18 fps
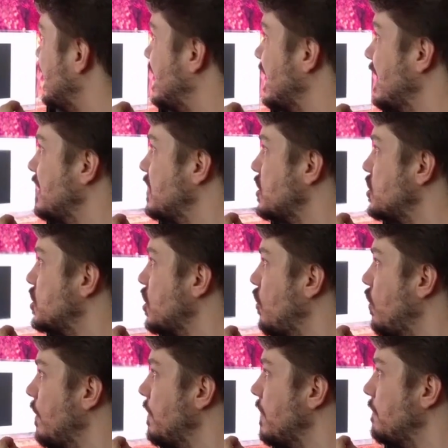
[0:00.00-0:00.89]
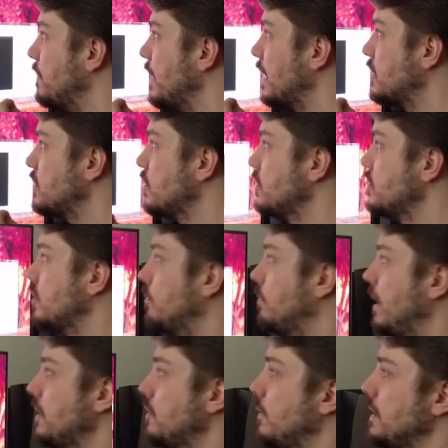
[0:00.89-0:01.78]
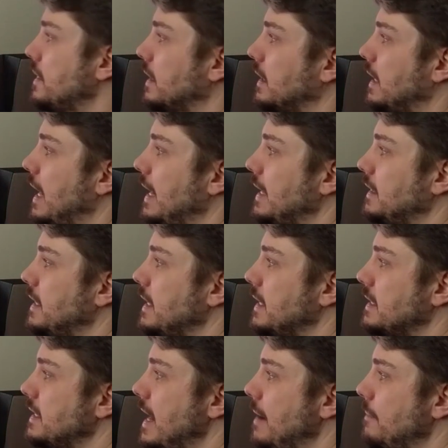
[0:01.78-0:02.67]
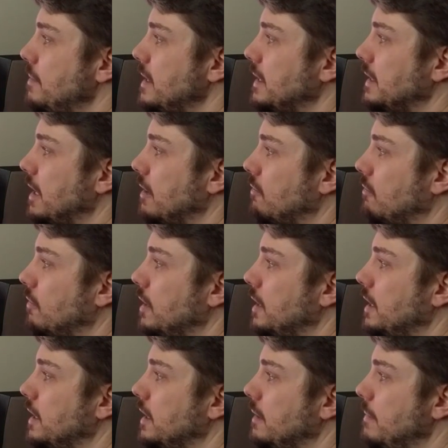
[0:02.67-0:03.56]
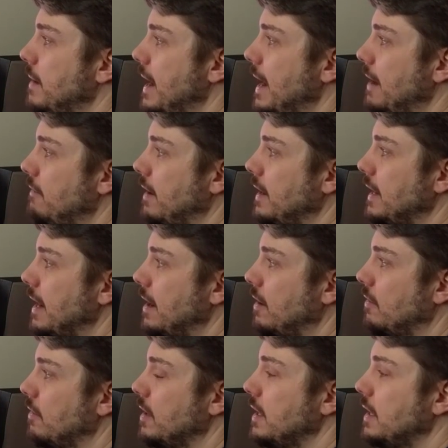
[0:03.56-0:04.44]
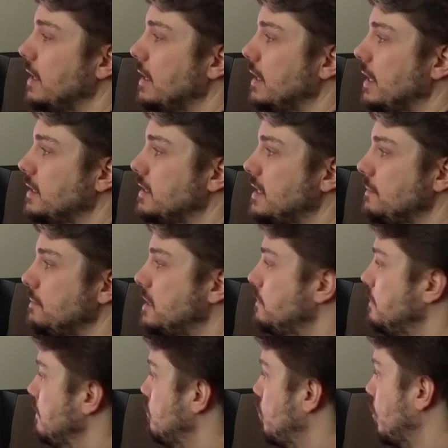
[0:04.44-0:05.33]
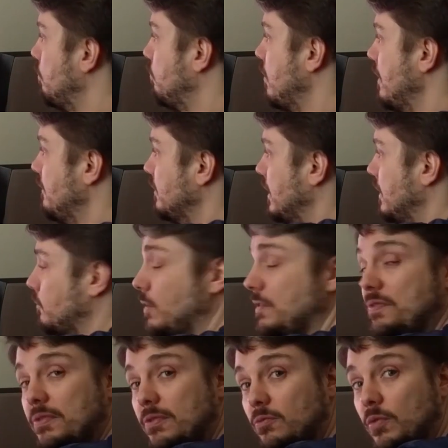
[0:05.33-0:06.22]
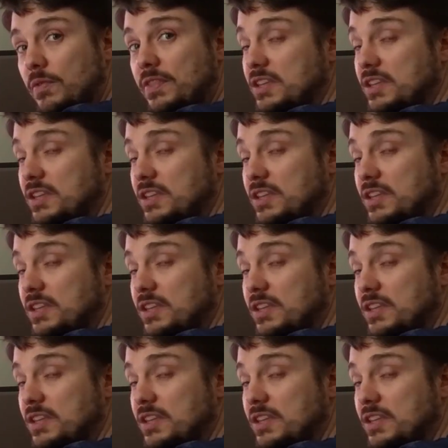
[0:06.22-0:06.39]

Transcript: get it to show up in pictures. Oh, by the way, the line thing is happening there really bad right now. It seems to be more prevalent when